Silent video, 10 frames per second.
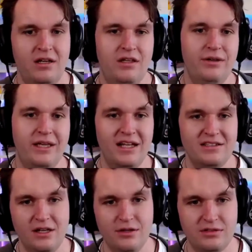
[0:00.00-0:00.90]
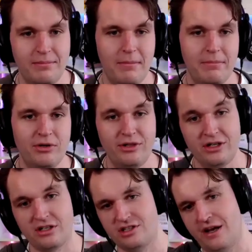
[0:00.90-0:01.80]
You can't see who's a member there
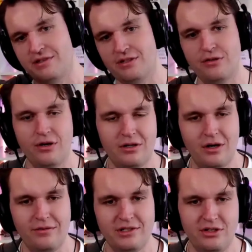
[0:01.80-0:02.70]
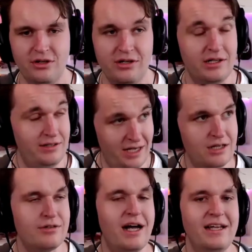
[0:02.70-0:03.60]
because you have to go over to your
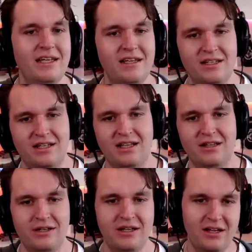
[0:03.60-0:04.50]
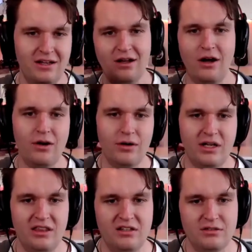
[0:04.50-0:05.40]
Entra ID and you can look. Oh,
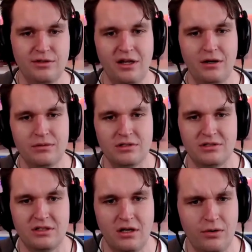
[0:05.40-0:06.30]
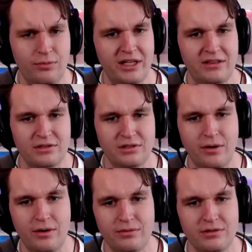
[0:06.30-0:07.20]
okay, these are the owners. Oh, wait, there's no
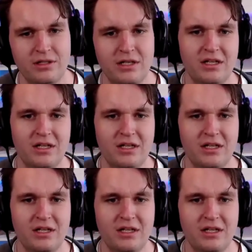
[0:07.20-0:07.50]
owner.